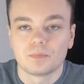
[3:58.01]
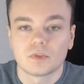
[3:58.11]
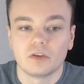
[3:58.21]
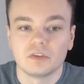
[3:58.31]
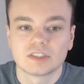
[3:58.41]

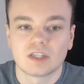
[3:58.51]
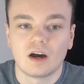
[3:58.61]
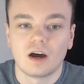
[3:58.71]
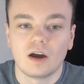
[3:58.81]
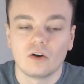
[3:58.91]
At the
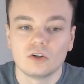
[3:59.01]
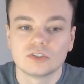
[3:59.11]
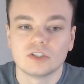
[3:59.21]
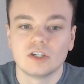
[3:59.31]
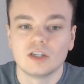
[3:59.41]
start I
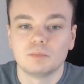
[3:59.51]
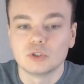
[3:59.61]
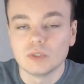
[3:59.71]
alternated between